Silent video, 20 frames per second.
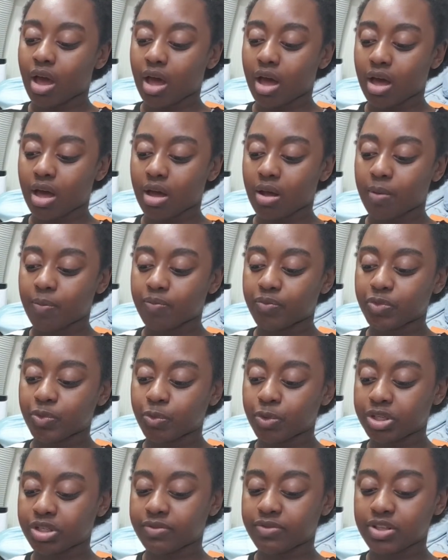um,
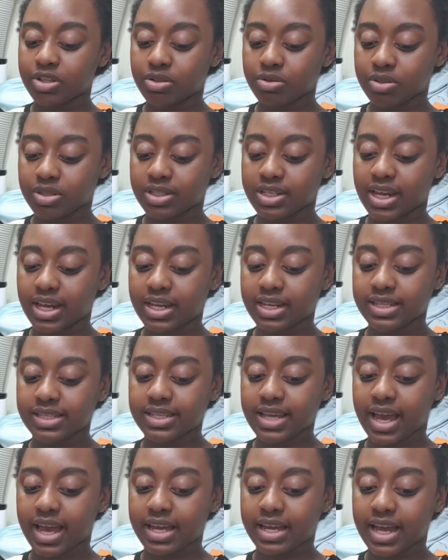which of the two
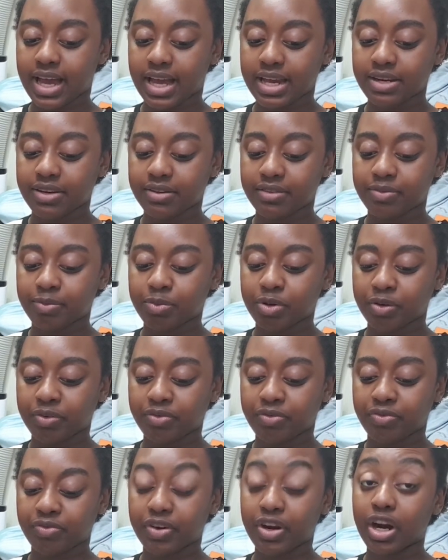stains I kind of
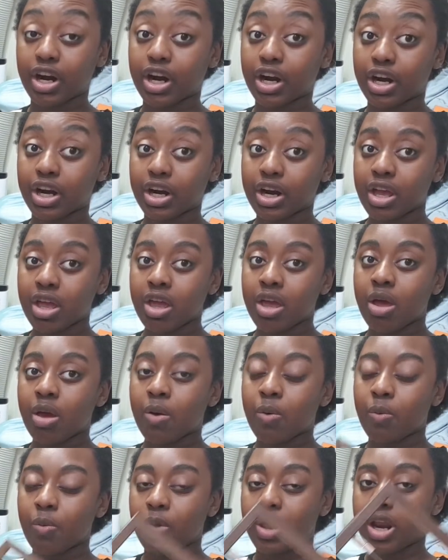prefer
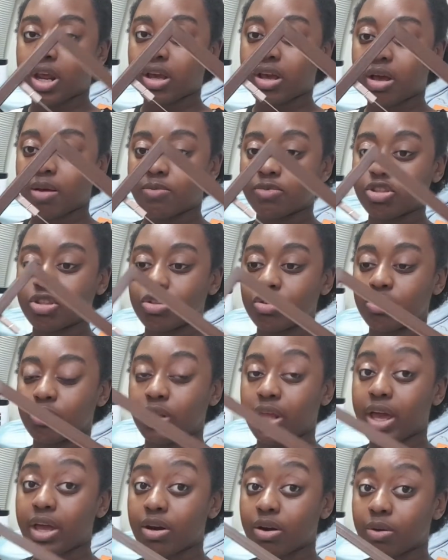when it comes to
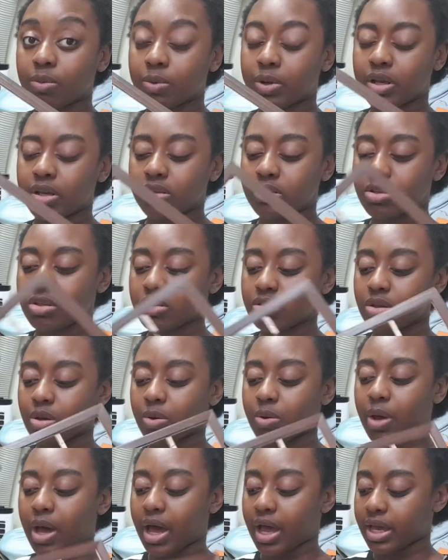lighter woods
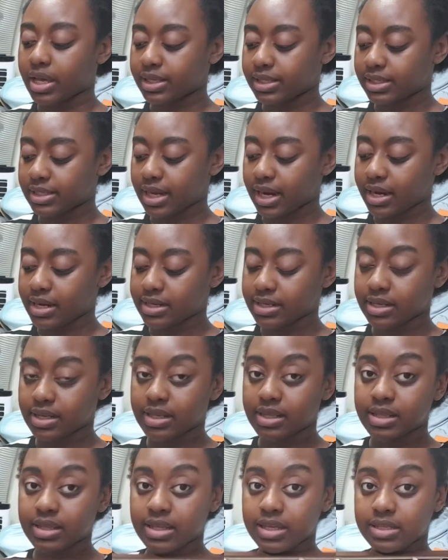so I stained
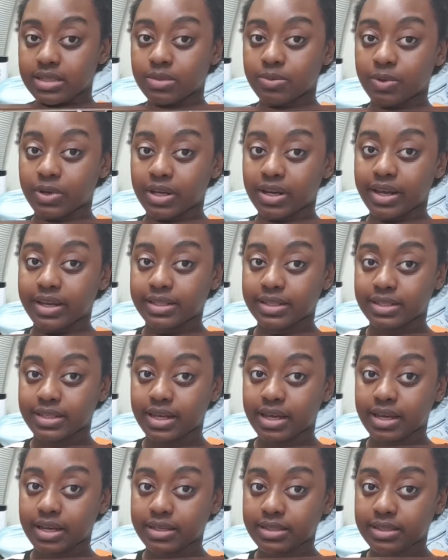this one as a
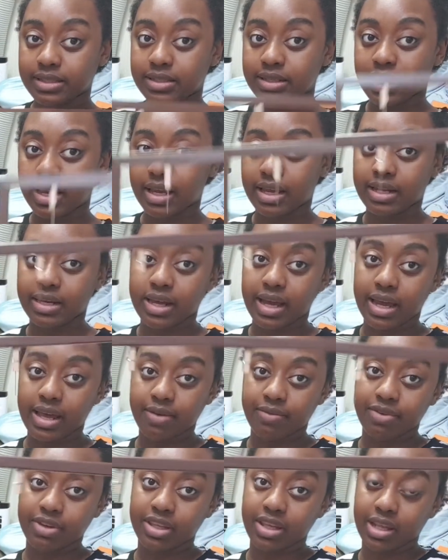test and
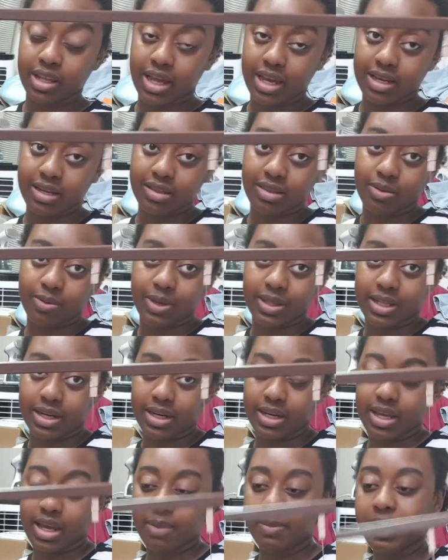I really like the way that
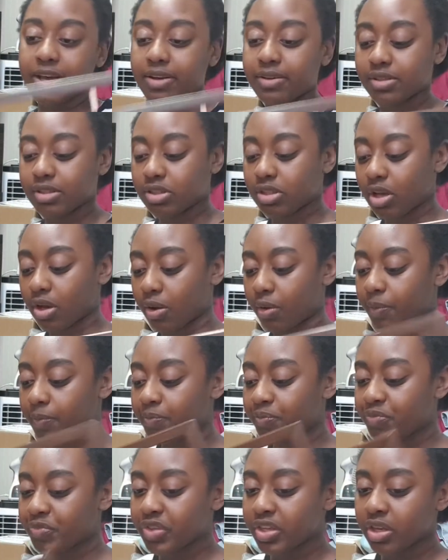it came out so
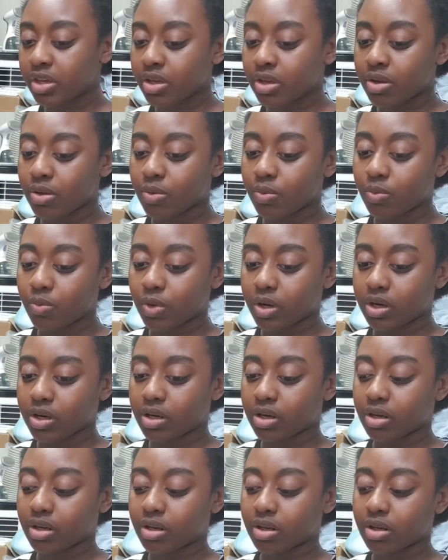
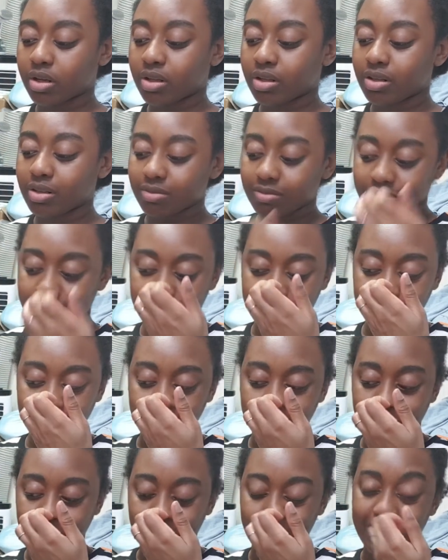we're
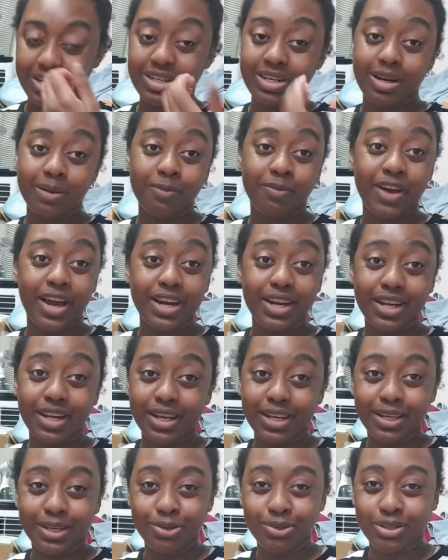we ended up finding
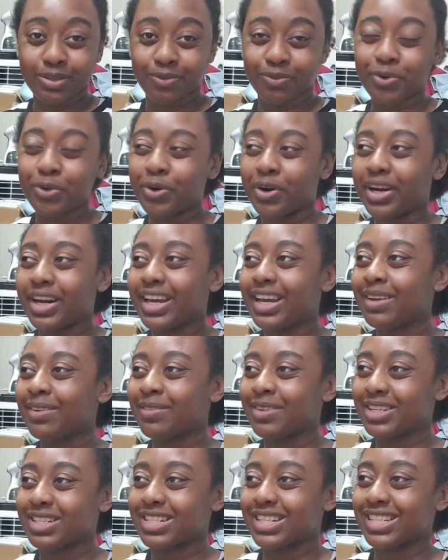a use for it
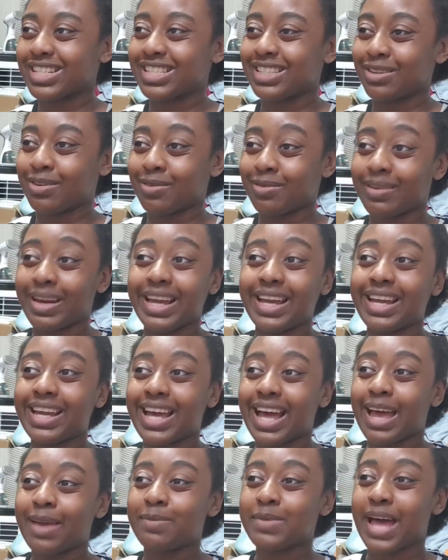which is great
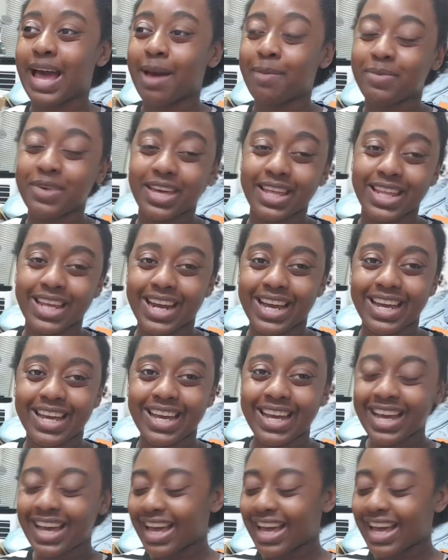I'm happy that I